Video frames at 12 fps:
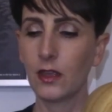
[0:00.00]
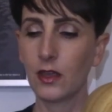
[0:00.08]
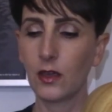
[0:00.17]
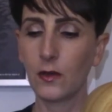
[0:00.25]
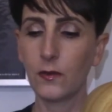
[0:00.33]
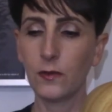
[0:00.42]

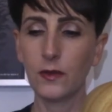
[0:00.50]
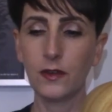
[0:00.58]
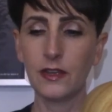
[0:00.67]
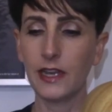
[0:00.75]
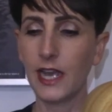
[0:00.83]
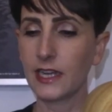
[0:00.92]
go
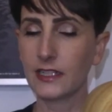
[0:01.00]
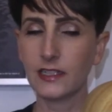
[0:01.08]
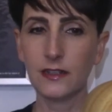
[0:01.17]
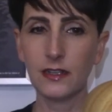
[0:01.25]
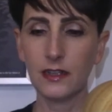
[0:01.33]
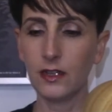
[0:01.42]
next,
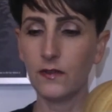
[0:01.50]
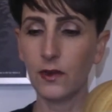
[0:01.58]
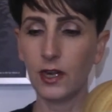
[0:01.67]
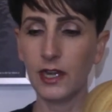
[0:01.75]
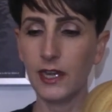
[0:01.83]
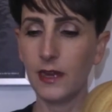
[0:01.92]
you've
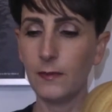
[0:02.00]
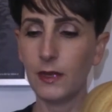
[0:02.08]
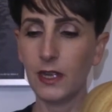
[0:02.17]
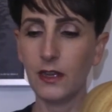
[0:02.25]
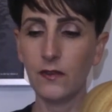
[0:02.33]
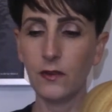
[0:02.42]
already named
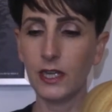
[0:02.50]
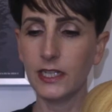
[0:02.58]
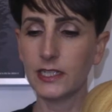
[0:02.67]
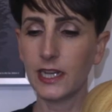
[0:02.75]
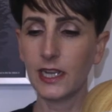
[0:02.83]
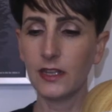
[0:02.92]
it, you've already
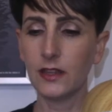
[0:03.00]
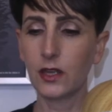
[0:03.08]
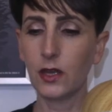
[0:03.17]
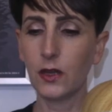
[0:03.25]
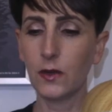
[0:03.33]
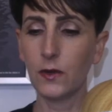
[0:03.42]
scanned the
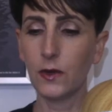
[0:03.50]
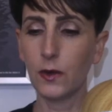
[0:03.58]
code,